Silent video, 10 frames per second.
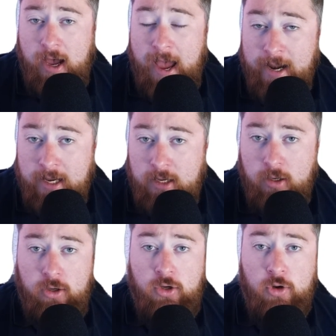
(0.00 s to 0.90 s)
any
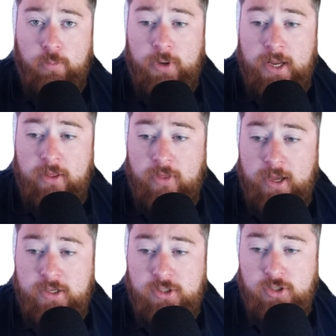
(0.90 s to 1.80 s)
company that
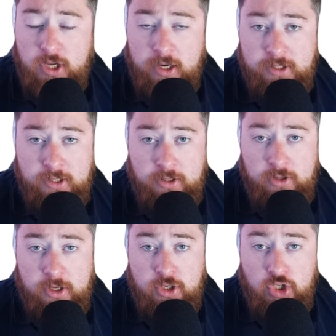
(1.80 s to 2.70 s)
is starting
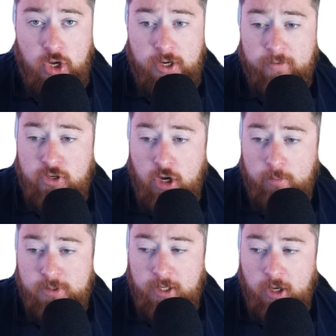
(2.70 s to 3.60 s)
the journey of
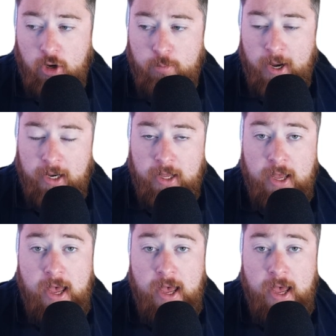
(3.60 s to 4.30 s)
adopting Copilot,